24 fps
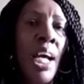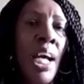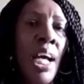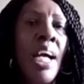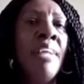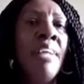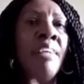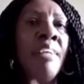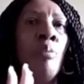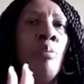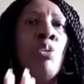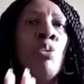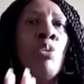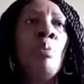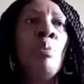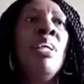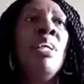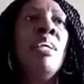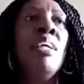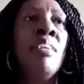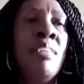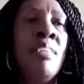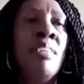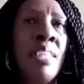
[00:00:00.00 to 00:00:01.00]
And there was one
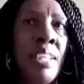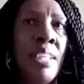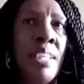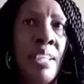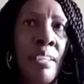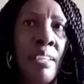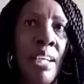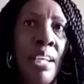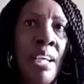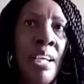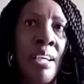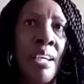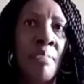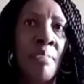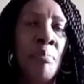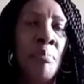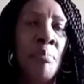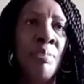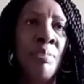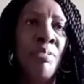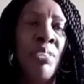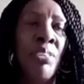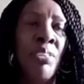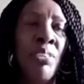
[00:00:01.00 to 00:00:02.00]
other thing
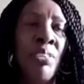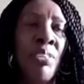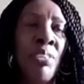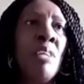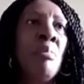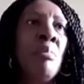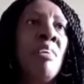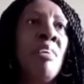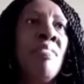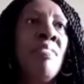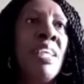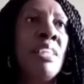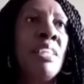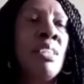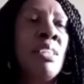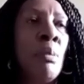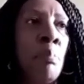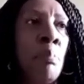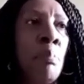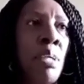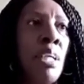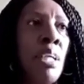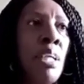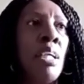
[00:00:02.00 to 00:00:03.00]
before I come off that
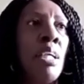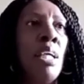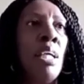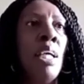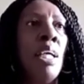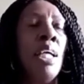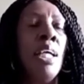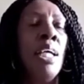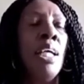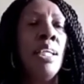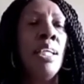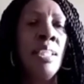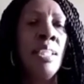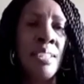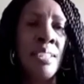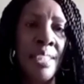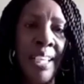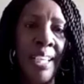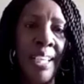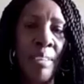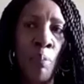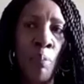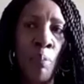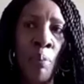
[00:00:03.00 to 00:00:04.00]
topic, is
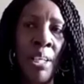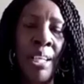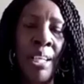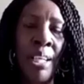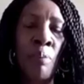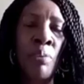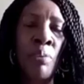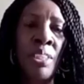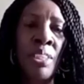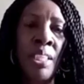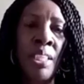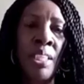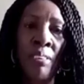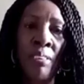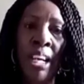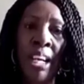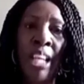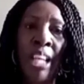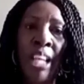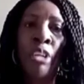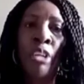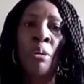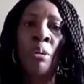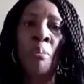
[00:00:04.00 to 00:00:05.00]
that when I was here, I
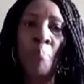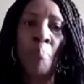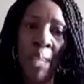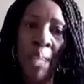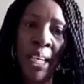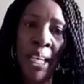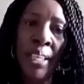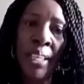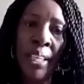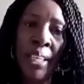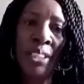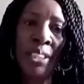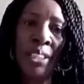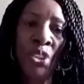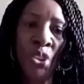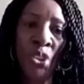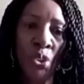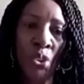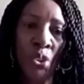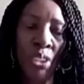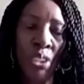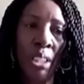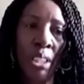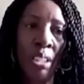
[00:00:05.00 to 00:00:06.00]
learned my
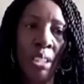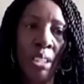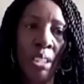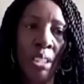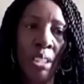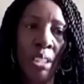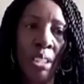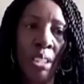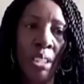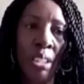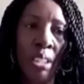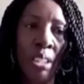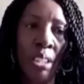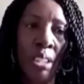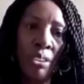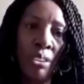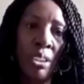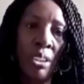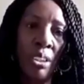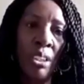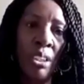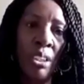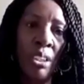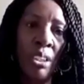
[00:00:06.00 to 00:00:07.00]
history. I
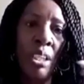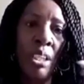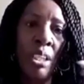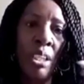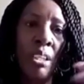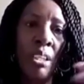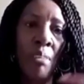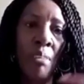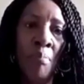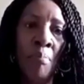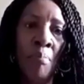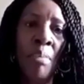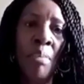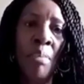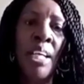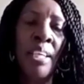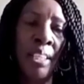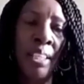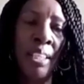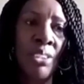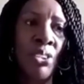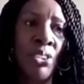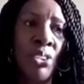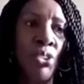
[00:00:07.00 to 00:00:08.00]
understood my
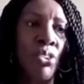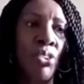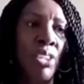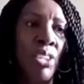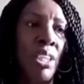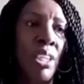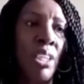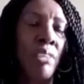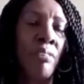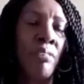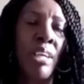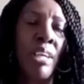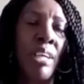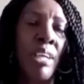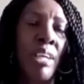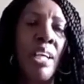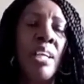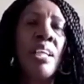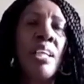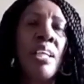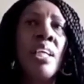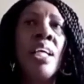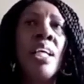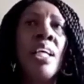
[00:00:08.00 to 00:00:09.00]
history, right?